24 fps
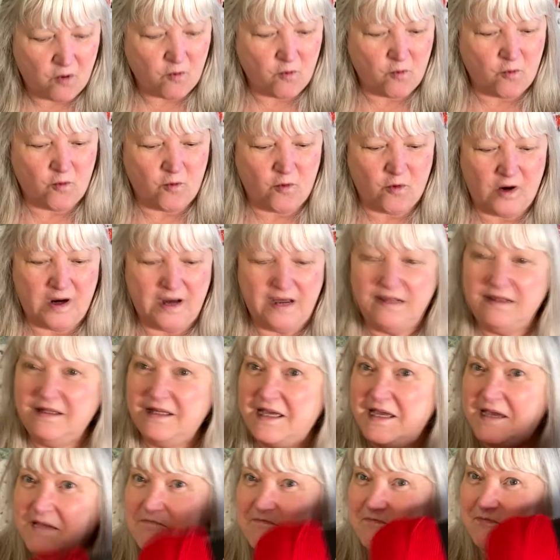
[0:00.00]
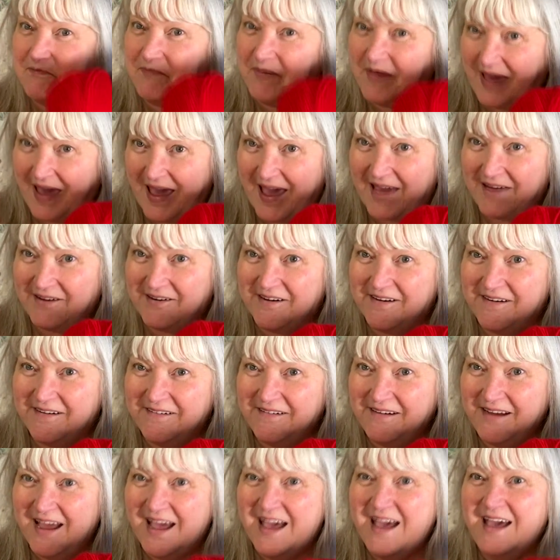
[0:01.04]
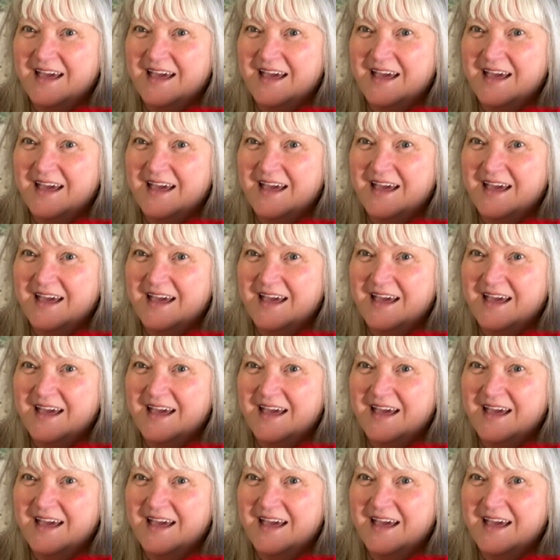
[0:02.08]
really better?